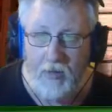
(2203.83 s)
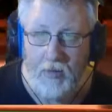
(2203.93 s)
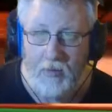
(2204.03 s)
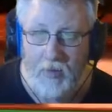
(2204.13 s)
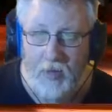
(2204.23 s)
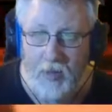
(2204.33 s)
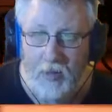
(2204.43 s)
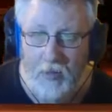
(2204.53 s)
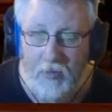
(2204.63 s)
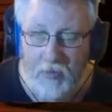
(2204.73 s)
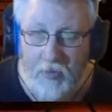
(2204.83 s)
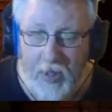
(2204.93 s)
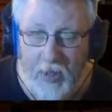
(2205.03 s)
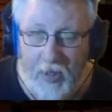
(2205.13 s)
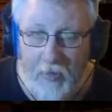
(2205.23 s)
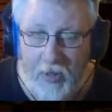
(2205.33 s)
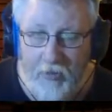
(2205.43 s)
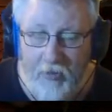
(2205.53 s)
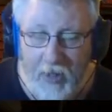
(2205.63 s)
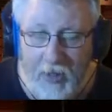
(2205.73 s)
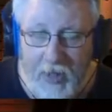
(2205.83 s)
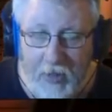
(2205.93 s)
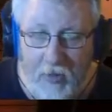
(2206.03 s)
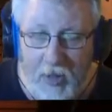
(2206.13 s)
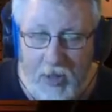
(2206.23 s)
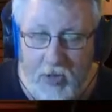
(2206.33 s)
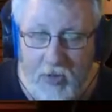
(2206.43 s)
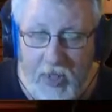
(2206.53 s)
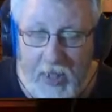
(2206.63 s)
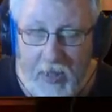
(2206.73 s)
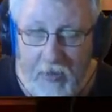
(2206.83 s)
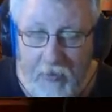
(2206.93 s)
Right, I'm going to try and tickle this red in.